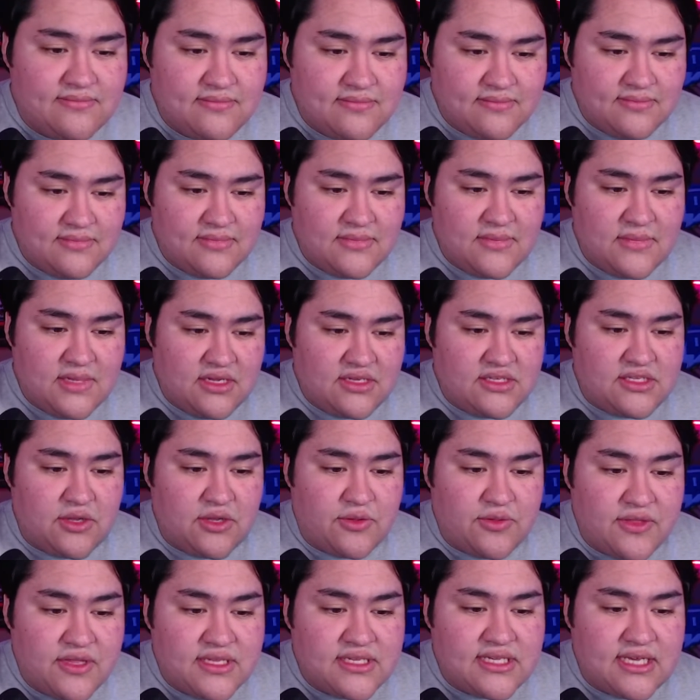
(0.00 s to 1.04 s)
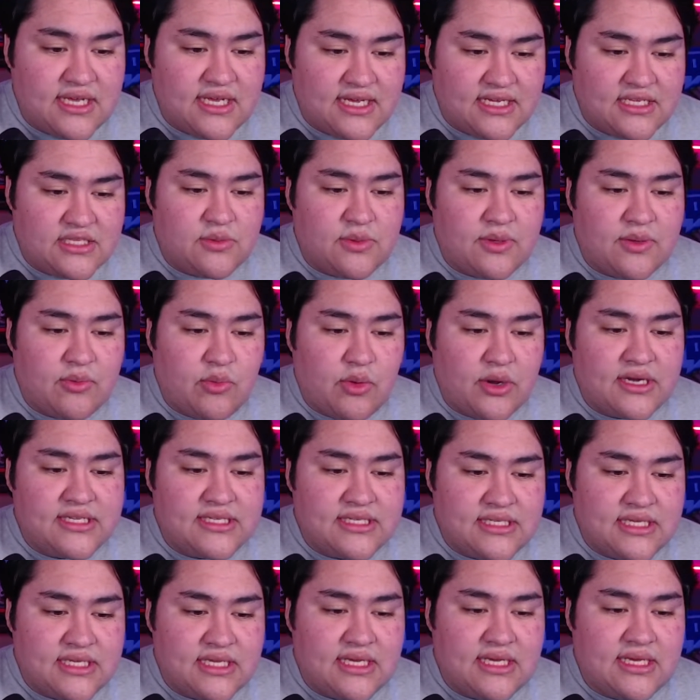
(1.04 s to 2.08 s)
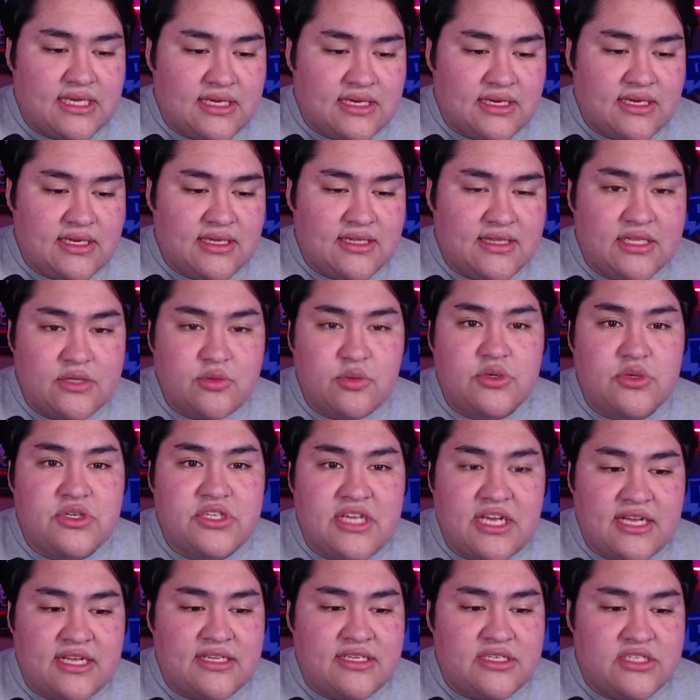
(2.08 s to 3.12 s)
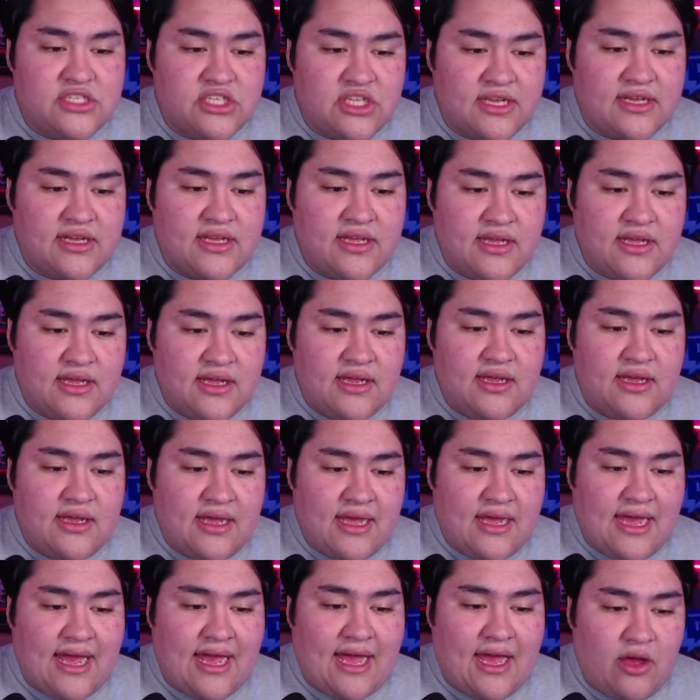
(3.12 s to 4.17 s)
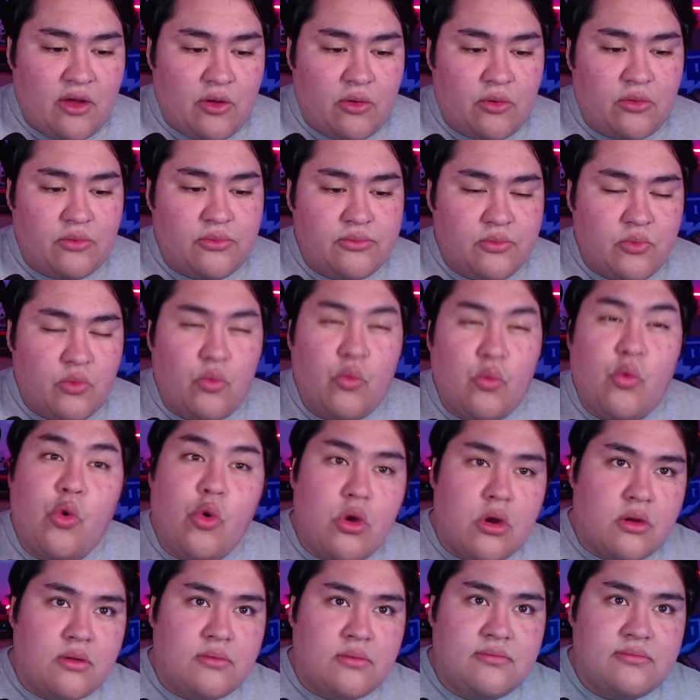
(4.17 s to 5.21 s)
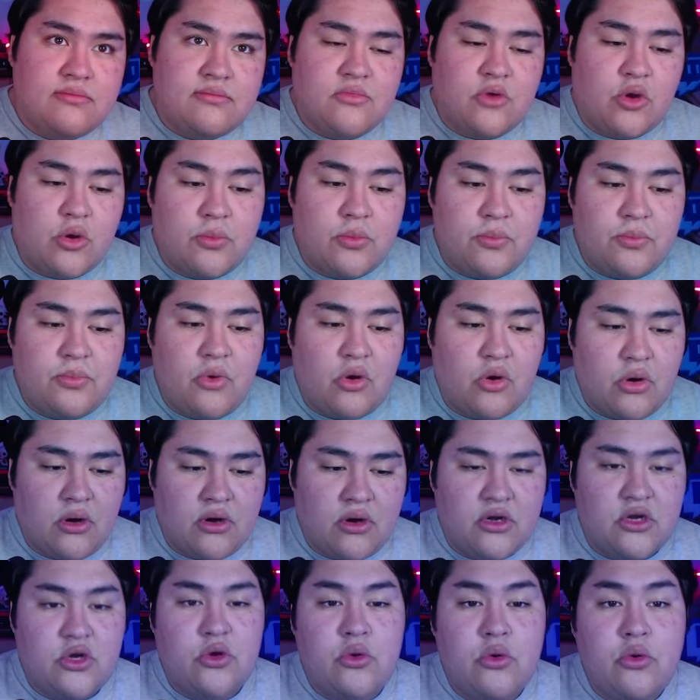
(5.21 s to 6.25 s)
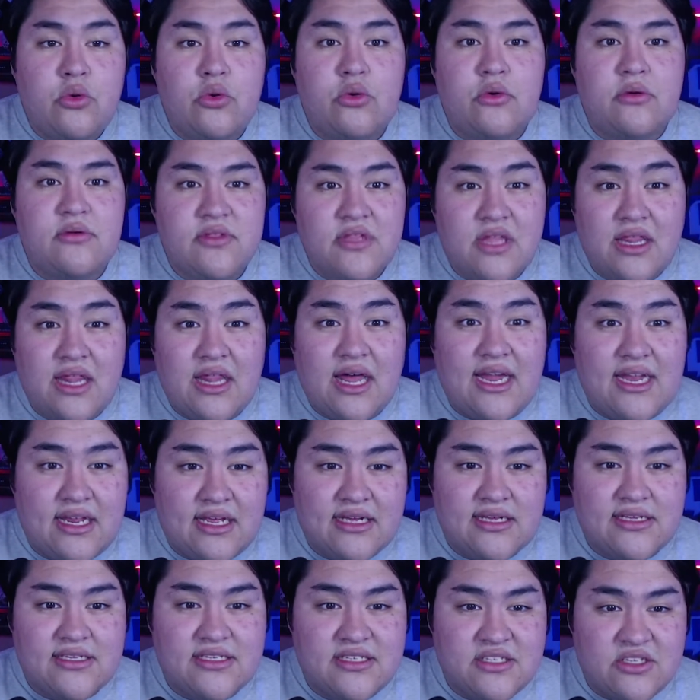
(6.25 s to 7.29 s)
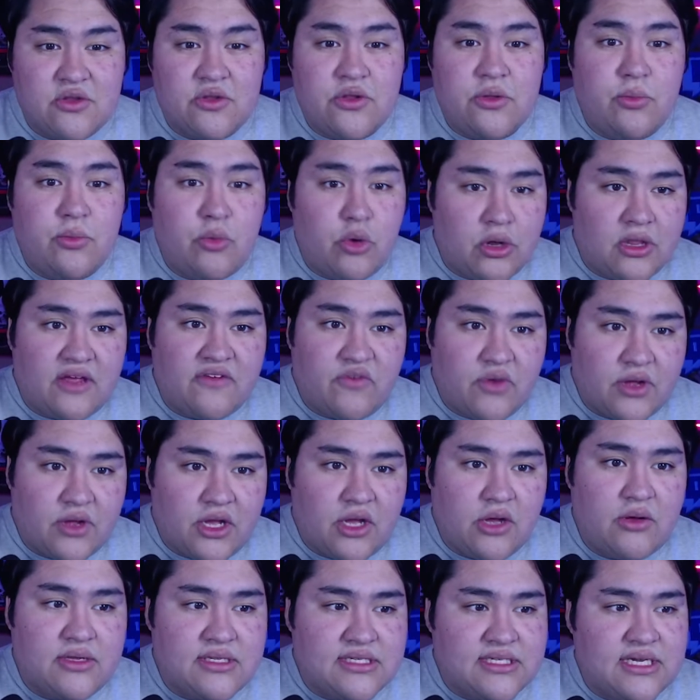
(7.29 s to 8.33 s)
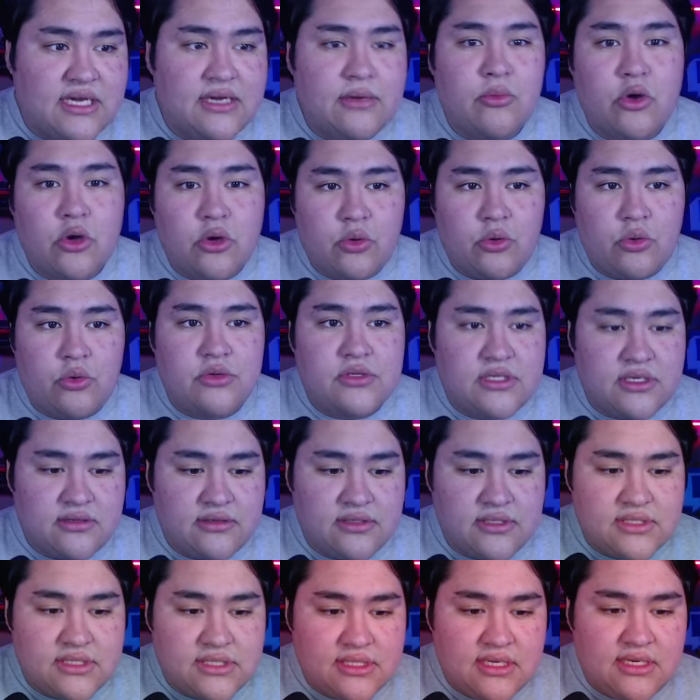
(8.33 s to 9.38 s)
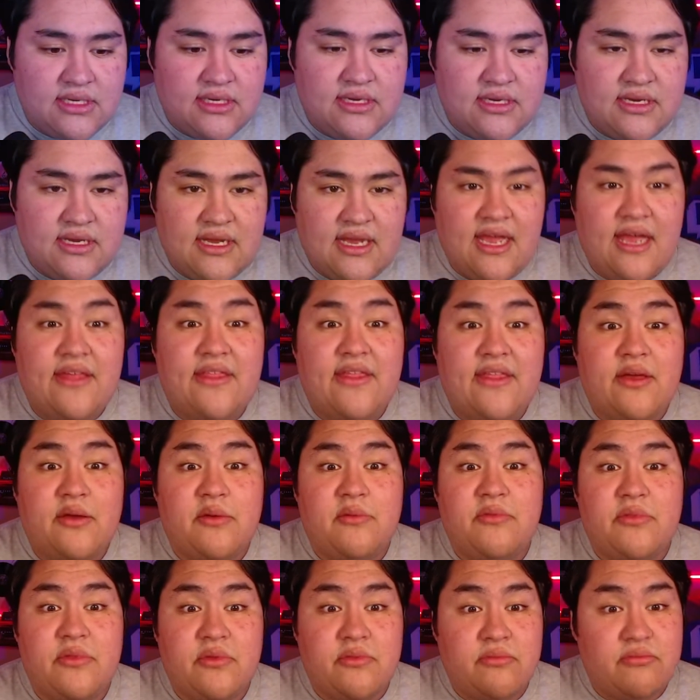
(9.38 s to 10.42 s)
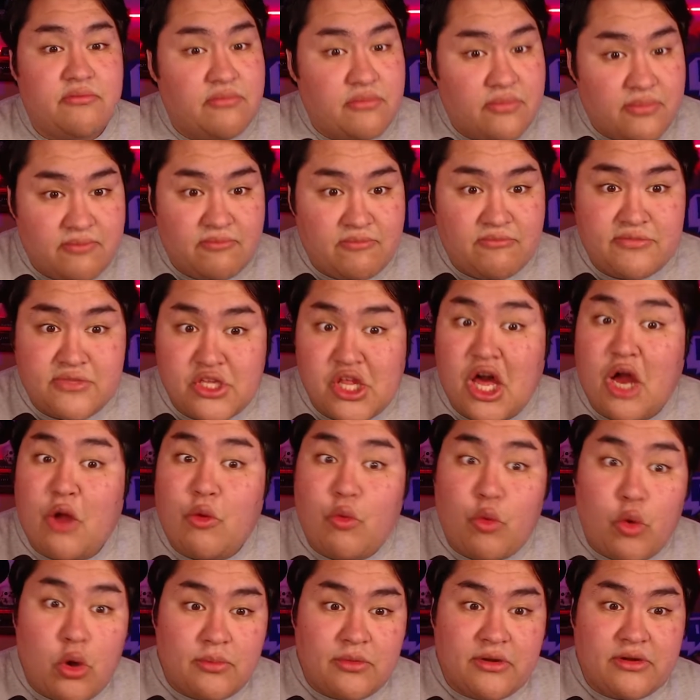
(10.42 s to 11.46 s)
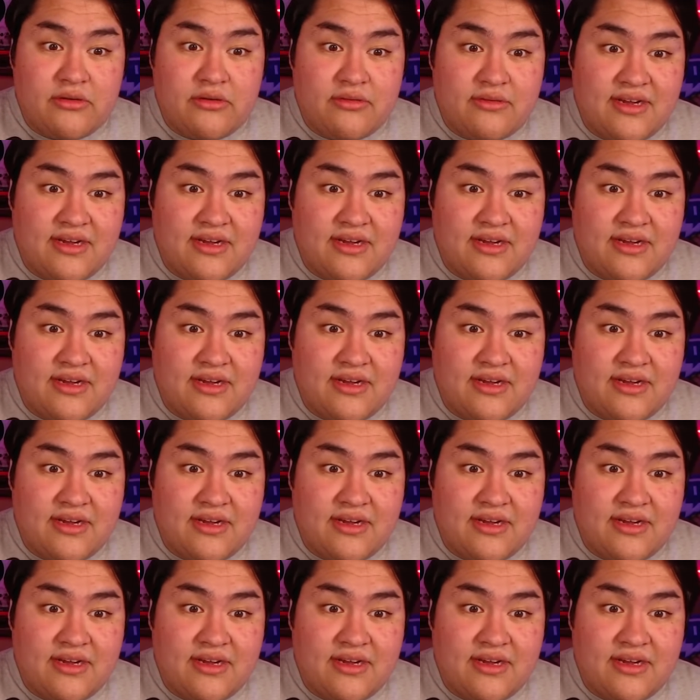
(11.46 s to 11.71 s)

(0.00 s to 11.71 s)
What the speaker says: So in this case, we want to see, this will change like how warm or cool the lighting is. So the more left we go, it's kind of more cool tones. And then it's a lot warmer, right?